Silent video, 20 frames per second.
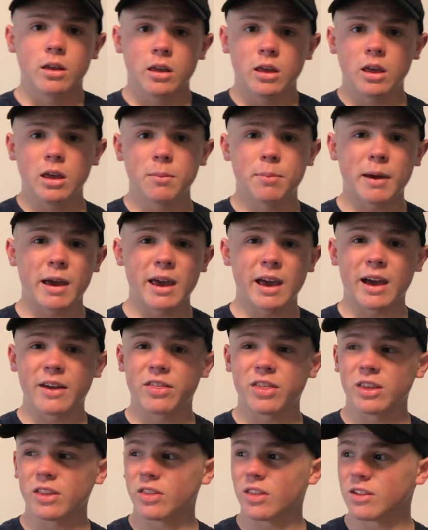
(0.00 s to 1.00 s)
eBay, I
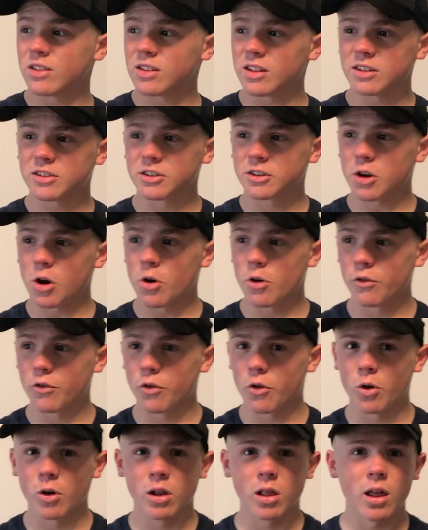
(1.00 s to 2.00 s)
think these things are going
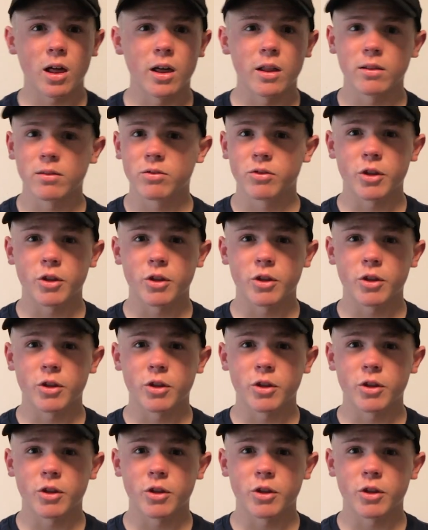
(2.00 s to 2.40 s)
for a lot.